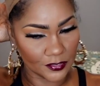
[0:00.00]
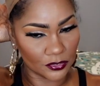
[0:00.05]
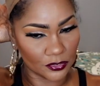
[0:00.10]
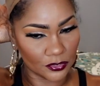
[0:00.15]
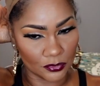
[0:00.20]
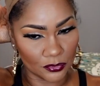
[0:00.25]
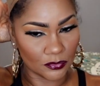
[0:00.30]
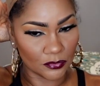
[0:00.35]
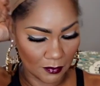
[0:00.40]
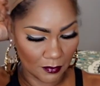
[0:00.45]

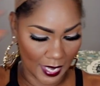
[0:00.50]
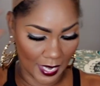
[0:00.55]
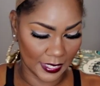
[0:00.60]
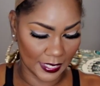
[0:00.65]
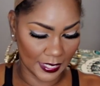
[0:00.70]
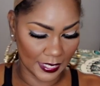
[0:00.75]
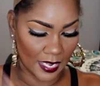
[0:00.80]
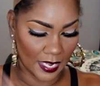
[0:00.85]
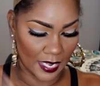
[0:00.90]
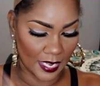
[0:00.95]
to my
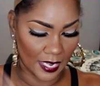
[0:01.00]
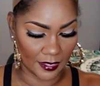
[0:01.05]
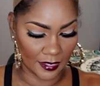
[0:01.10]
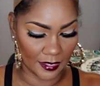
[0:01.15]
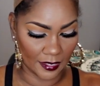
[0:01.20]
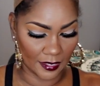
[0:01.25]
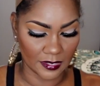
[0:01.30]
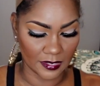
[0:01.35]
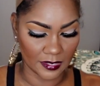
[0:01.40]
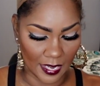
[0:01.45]
clients and
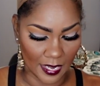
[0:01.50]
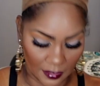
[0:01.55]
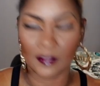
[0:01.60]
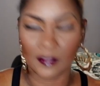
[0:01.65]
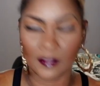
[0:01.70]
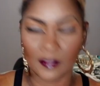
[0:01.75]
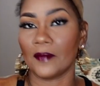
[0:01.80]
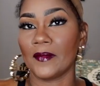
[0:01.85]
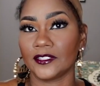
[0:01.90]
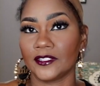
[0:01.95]
I get
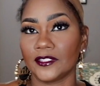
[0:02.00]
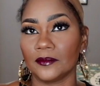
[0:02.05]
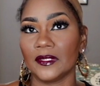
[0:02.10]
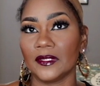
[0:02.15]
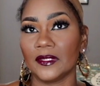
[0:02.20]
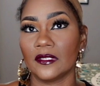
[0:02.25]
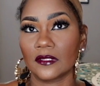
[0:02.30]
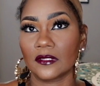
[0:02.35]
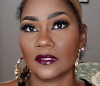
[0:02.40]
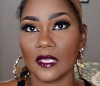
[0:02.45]
their
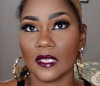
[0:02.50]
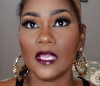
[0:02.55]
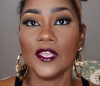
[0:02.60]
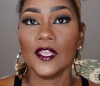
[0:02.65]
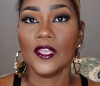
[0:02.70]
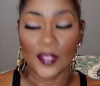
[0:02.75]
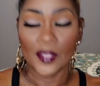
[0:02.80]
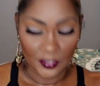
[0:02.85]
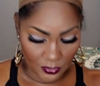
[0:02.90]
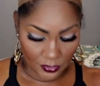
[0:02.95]
measurements.
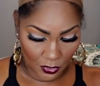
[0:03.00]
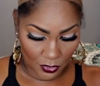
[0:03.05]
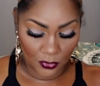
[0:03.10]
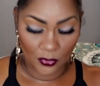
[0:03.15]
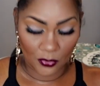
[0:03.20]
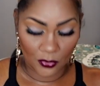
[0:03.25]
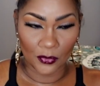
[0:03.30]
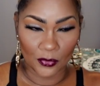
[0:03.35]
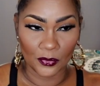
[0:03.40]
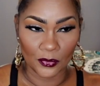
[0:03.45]

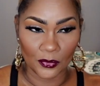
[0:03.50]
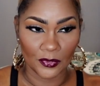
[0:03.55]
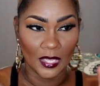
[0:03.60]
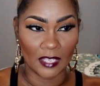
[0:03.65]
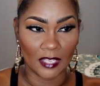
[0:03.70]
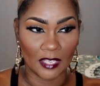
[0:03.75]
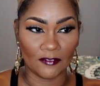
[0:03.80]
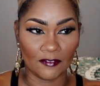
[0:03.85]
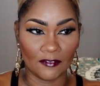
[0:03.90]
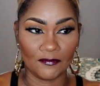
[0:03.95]
So
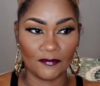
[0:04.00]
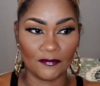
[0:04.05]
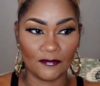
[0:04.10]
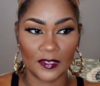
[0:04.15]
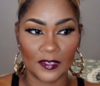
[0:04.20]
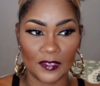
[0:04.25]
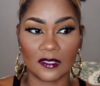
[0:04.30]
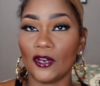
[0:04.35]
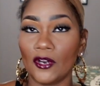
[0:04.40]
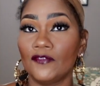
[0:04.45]
it fits
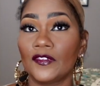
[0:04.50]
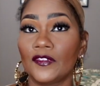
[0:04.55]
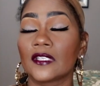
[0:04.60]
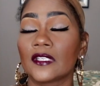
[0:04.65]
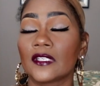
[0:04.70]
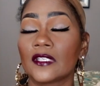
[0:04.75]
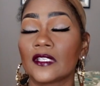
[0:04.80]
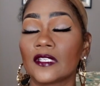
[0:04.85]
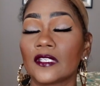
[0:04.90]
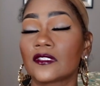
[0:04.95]
them
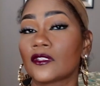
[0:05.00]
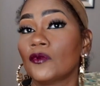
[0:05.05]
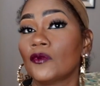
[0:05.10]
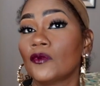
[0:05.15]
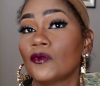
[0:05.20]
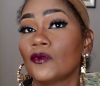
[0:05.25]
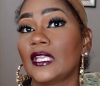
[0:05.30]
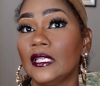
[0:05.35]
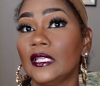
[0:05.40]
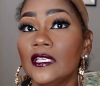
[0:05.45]
perfectly. So when
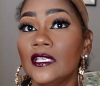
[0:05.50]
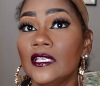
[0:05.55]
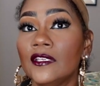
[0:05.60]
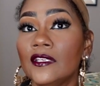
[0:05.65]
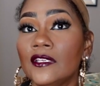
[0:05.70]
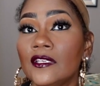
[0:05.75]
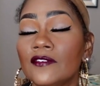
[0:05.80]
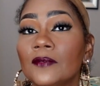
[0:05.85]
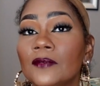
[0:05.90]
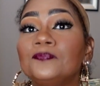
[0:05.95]
they
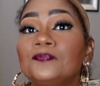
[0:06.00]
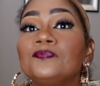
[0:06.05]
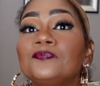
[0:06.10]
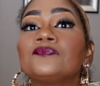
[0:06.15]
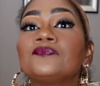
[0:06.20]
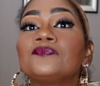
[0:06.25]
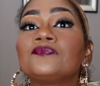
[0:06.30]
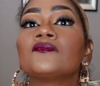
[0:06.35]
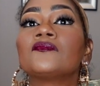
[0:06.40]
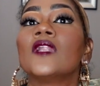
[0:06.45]
leave,
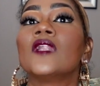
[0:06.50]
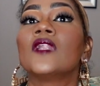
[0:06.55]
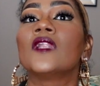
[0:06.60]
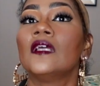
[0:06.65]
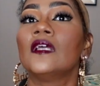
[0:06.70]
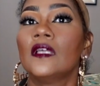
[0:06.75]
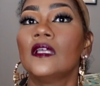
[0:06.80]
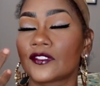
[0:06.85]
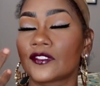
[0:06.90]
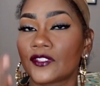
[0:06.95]

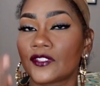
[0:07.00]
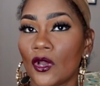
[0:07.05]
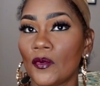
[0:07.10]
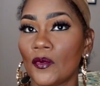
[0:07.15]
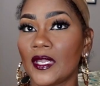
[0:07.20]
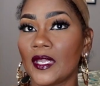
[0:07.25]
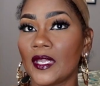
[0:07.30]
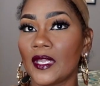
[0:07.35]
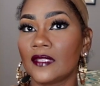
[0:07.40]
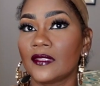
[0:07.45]
the
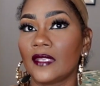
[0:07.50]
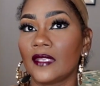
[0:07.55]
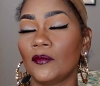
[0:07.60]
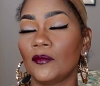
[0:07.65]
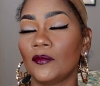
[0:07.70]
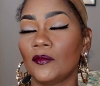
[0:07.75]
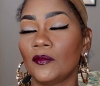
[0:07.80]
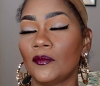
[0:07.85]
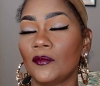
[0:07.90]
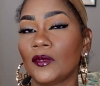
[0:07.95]
sew-in that they
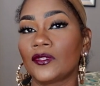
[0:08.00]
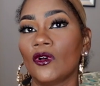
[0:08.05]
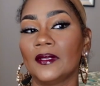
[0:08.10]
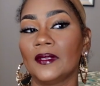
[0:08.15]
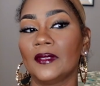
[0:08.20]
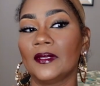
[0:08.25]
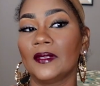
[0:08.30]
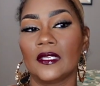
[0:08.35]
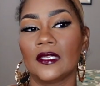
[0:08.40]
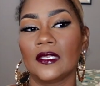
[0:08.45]
would
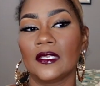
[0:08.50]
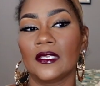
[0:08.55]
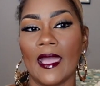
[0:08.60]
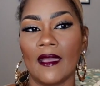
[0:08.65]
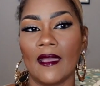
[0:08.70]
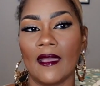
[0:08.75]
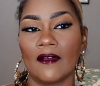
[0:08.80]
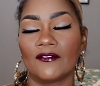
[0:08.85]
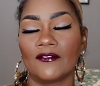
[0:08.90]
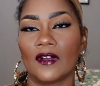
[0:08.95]
normally
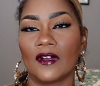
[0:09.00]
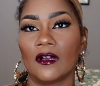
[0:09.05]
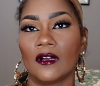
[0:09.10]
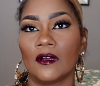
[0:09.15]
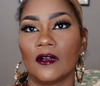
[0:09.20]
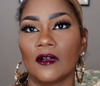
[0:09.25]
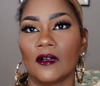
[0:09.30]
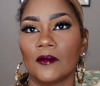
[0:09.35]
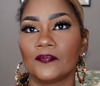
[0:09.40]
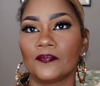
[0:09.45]
have
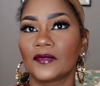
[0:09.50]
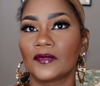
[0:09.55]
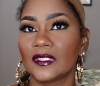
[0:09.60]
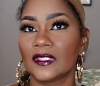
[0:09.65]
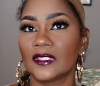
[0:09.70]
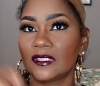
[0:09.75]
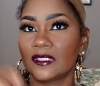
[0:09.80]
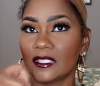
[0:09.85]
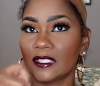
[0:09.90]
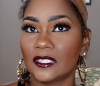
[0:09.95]

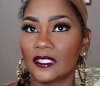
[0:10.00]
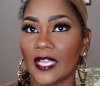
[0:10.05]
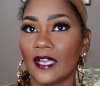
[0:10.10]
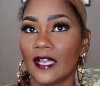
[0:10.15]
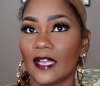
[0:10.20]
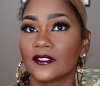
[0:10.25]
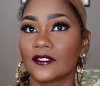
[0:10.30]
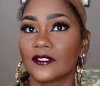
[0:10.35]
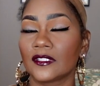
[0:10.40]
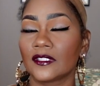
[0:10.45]
stitched
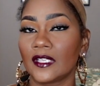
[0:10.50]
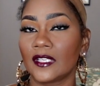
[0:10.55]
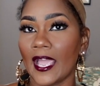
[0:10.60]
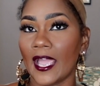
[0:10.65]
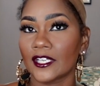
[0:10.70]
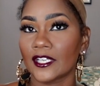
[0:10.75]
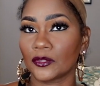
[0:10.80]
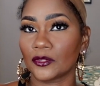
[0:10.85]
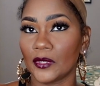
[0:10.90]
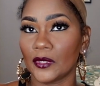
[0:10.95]
down to their
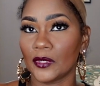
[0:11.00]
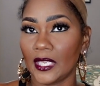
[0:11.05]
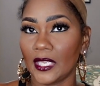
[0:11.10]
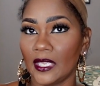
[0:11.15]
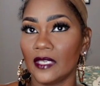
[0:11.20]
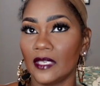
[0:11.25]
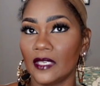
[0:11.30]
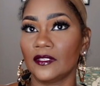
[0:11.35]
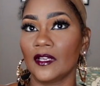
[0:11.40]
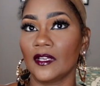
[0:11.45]
actual
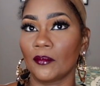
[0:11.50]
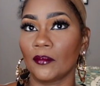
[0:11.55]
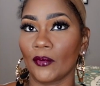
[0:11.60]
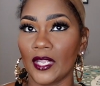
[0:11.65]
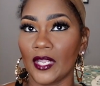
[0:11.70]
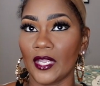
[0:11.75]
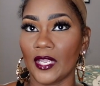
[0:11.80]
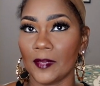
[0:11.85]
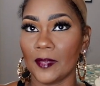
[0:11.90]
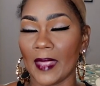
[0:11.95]
head and their
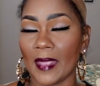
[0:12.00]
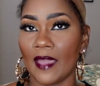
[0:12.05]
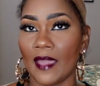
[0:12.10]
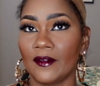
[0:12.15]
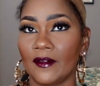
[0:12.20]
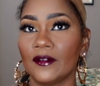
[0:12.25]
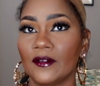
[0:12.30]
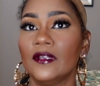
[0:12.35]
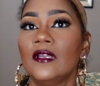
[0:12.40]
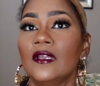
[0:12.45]
braid
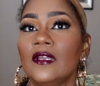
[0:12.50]
pattern,